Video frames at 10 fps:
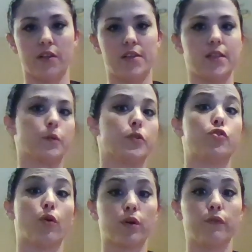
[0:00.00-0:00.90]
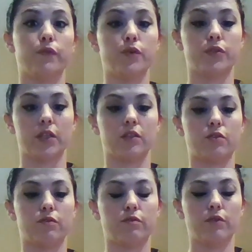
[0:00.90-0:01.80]
on these, it was so confusing
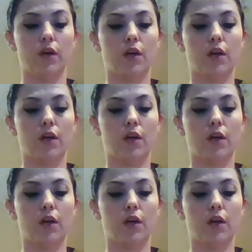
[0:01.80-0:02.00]
to